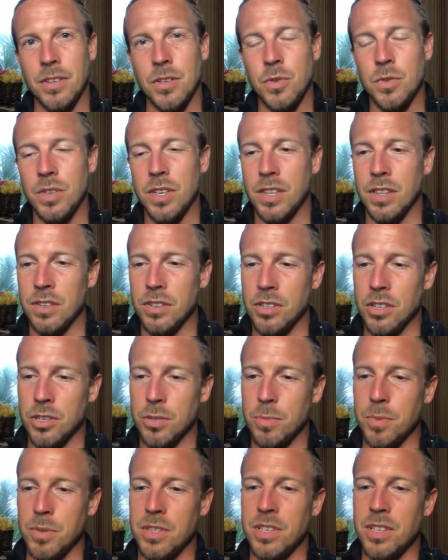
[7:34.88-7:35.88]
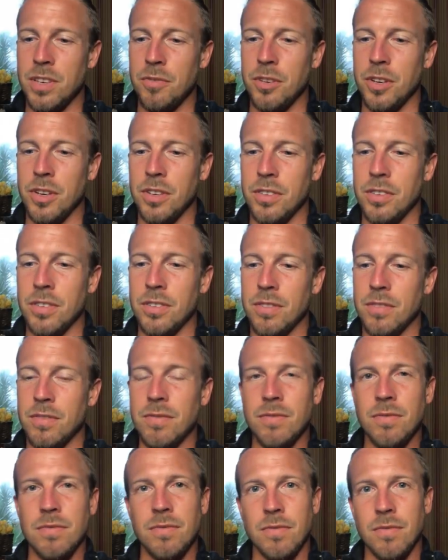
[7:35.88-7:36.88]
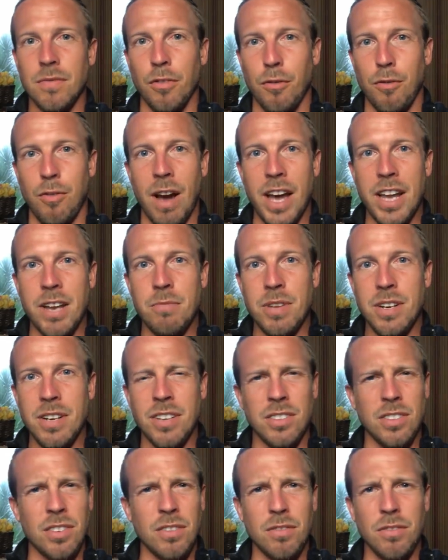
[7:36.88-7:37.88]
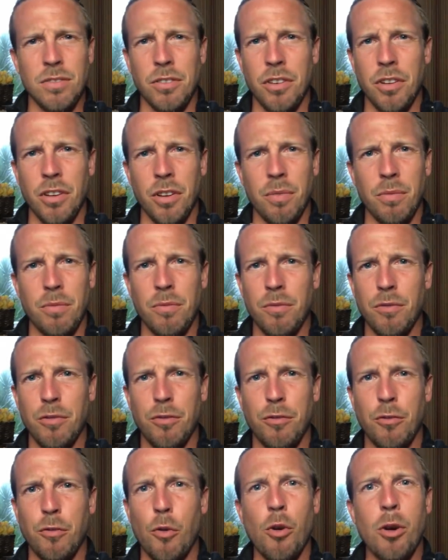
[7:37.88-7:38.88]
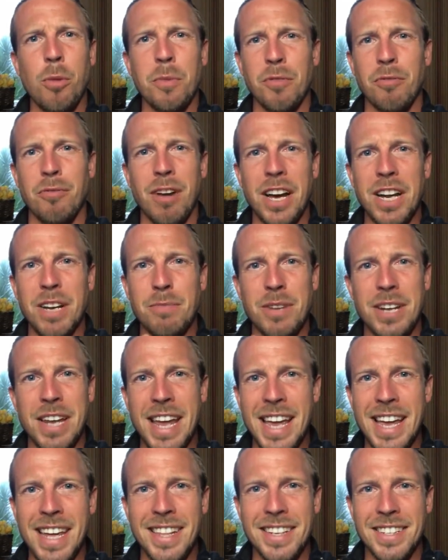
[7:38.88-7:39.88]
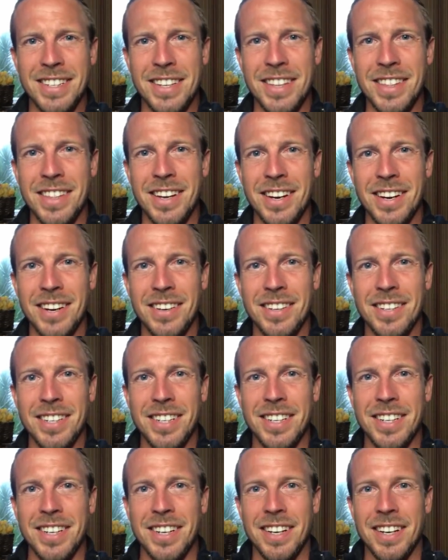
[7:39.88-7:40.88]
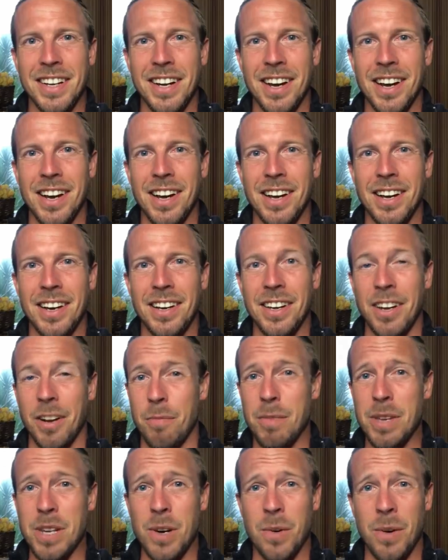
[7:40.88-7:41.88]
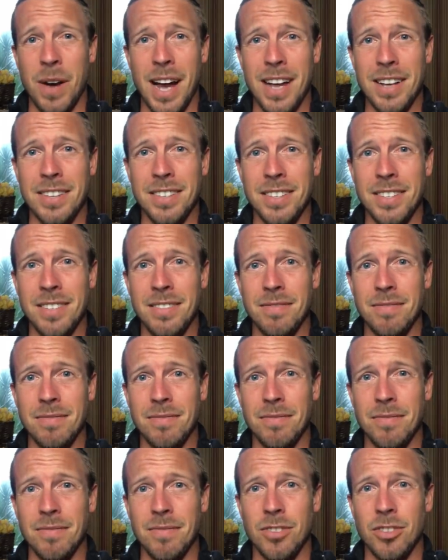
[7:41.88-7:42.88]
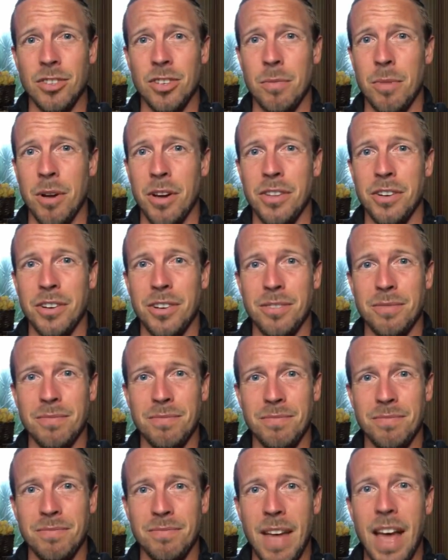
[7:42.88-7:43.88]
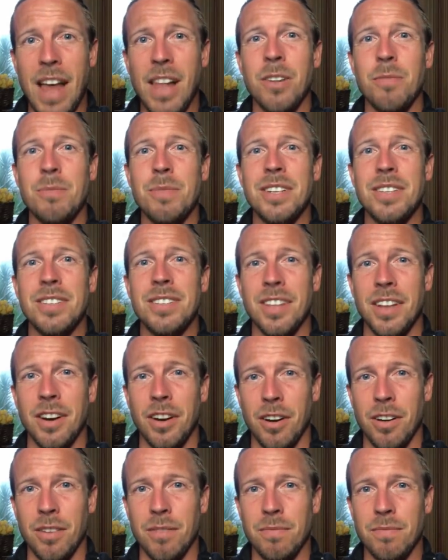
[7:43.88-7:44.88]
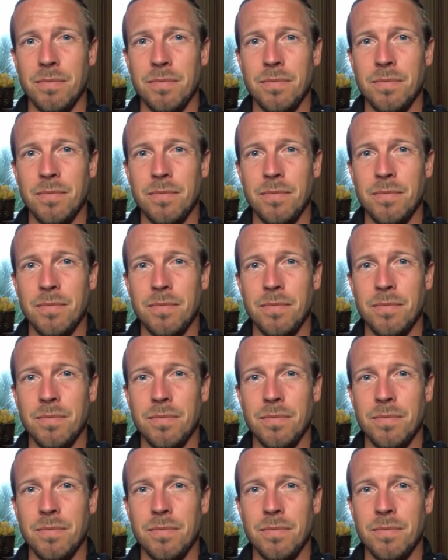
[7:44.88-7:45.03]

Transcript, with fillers: Do you think there's a specific vitamin? Is it the form of vitamin A that's in there? Uh, an amino acid? some other elements that are